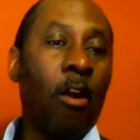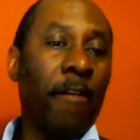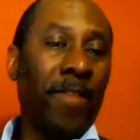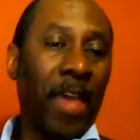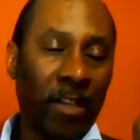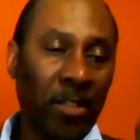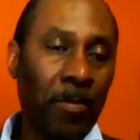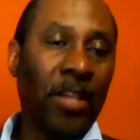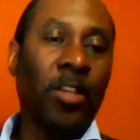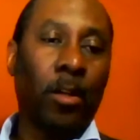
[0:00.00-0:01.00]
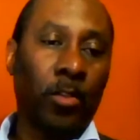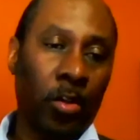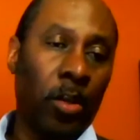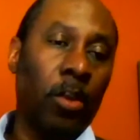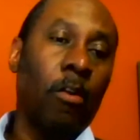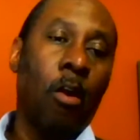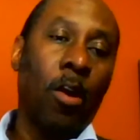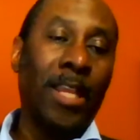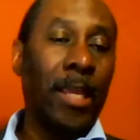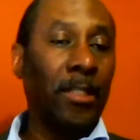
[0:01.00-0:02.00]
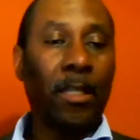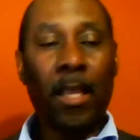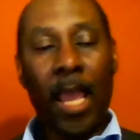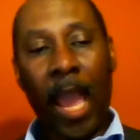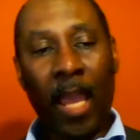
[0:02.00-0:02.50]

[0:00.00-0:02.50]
or if they have a special to your audience.